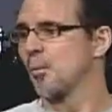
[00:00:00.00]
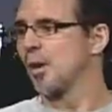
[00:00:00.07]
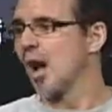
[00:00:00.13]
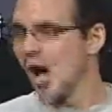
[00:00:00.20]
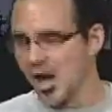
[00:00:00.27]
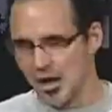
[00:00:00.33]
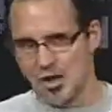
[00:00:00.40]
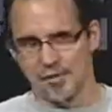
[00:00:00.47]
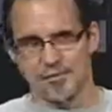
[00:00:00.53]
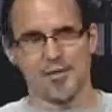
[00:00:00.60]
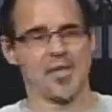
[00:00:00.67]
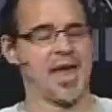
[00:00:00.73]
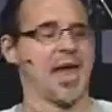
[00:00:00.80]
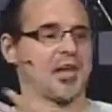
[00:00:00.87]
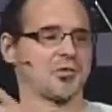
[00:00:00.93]
We hunger
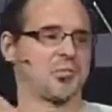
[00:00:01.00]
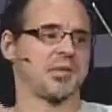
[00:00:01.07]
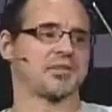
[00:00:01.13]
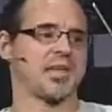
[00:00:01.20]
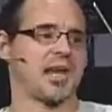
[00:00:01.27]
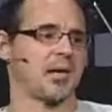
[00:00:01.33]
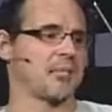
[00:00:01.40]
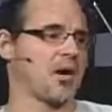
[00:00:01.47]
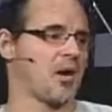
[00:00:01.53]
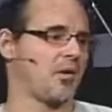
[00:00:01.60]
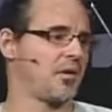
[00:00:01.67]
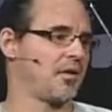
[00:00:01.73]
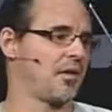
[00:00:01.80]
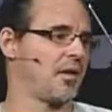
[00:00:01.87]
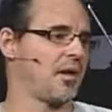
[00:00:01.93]
for that, as we sang
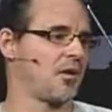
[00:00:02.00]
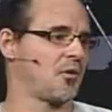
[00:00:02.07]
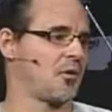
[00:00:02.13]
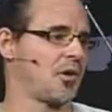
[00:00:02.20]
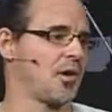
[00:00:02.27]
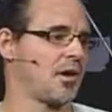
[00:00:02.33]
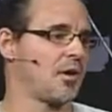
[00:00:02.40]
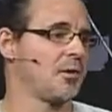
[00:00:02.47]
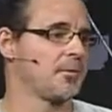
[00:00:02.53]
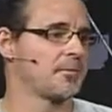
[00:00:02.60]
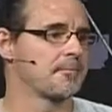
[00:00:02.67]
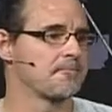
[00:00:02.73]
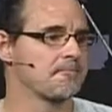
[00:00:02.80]
about earlier.